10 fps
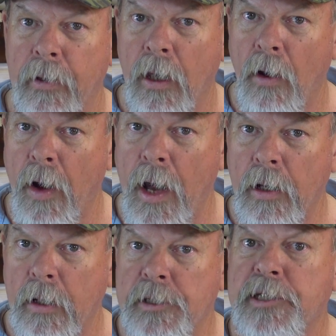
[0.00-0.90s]
go out
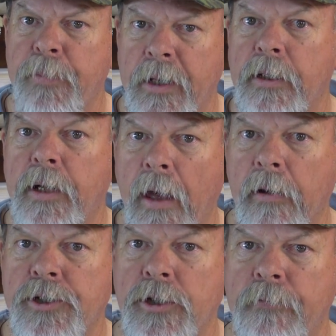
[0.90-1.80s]
and spend a day or
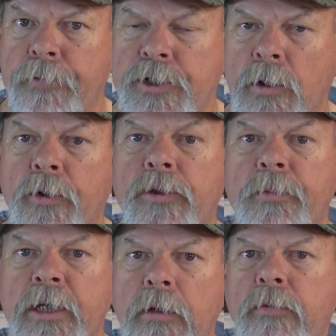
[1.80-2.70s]
two fishing with them
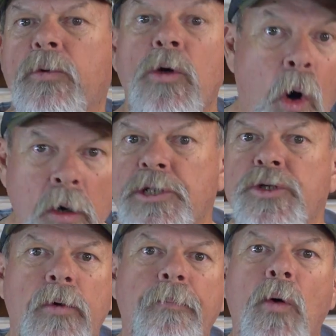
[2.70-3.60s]
and give you an
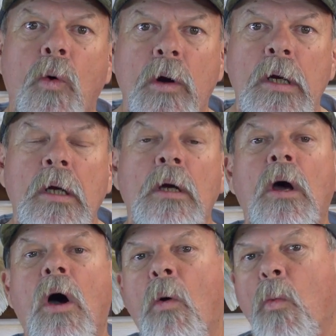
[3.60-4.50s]
honest report
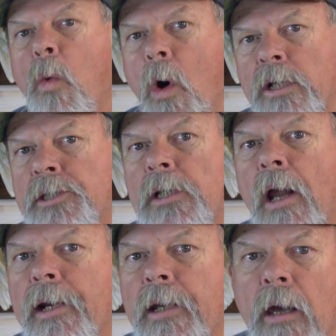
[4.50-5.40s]
on what it's
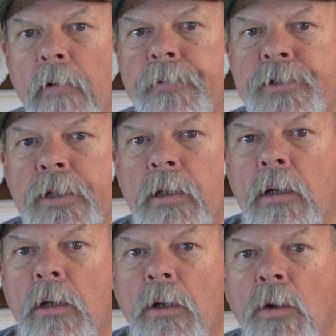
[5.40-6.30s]
like to go fishing
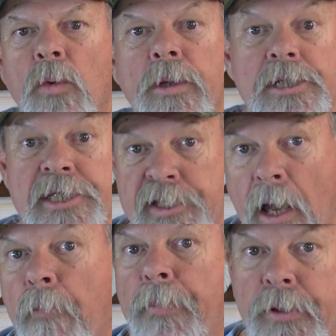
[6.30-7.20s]
with a
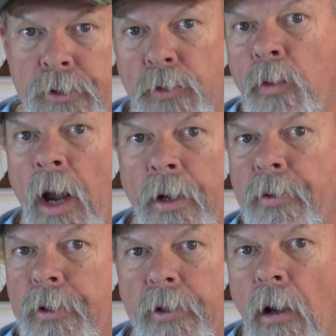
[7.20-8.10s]
sub two
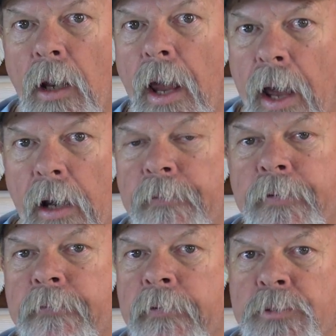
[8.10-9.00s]
hundred dollar
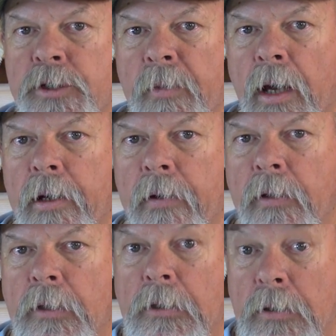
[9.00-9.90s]
outfit from Shimano.
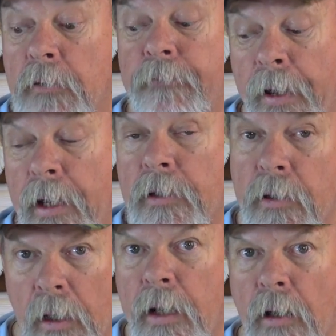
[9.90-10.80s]
In fact,
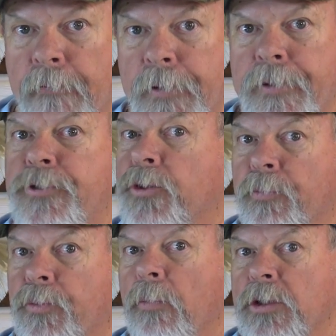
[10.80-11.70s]
an outfit that you
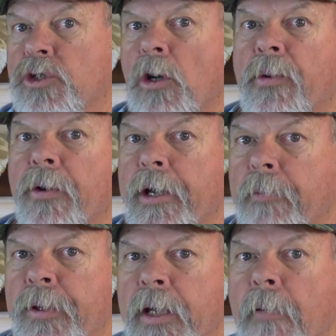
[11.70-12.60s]
could probably shop around
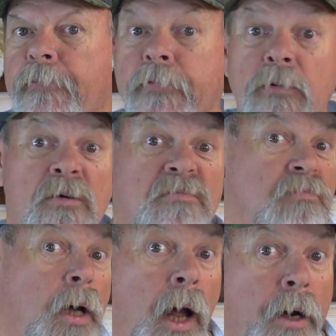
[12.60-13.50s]
and pick up for
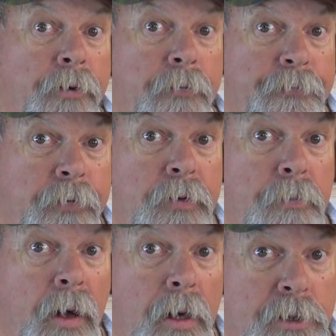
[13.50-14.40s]
a hundred and fifty
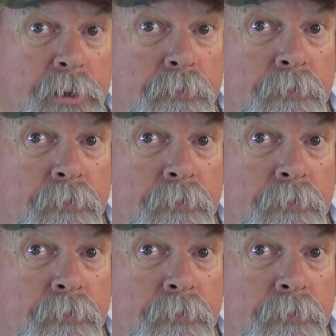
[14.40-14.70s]
bucks.